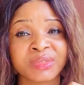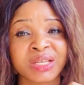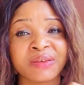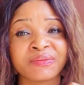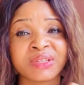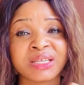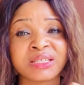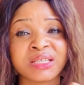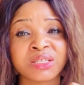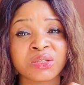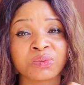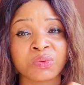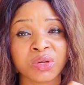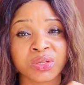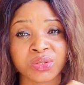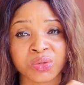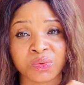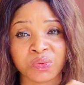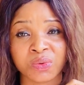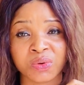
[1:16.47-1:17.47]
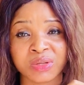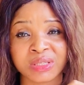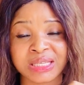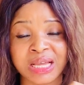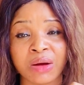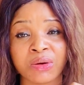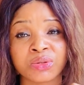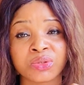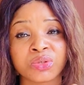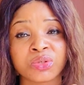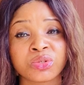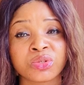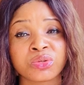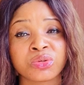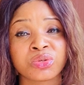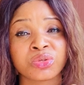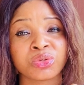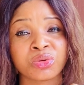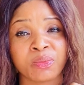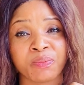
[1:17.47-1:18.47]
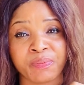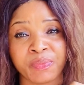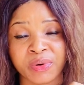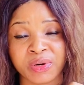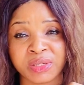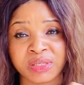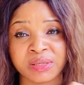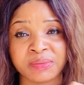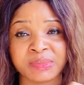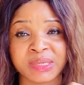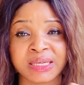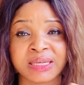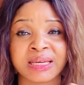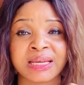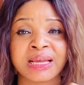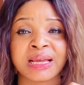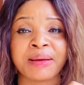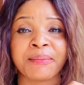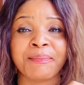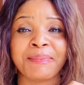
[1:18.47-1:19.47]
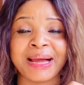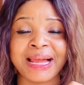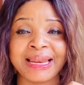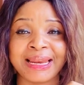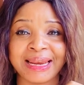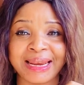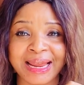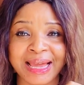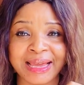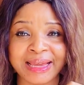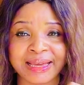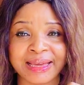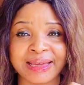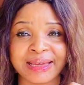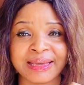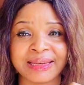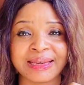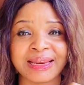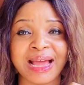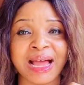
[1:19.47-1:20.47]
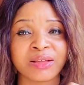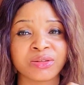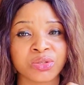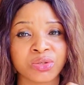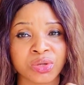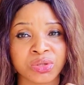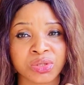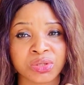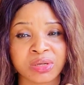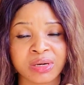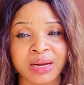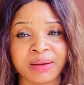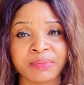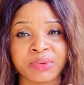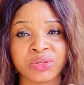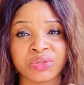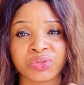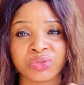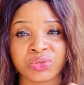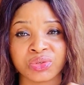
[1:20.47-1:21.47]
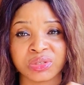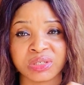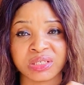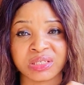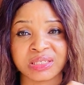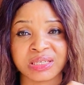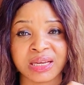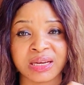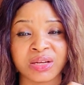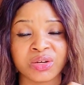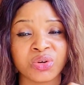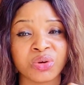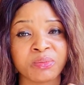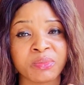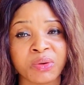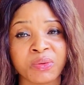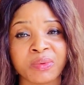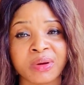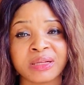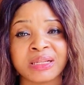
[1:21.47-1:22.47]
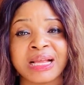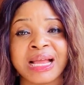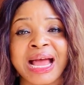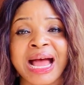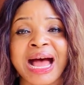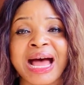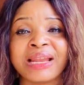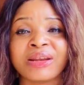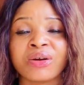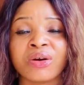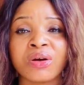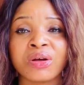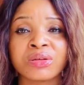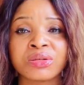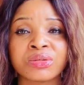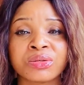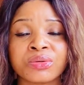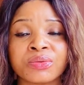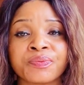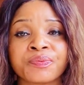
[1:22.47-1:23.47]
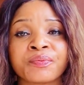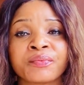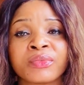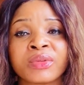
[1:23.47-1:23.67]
this is what you want, I want you to support me by liking and subscribing to this channel. Do me well, and also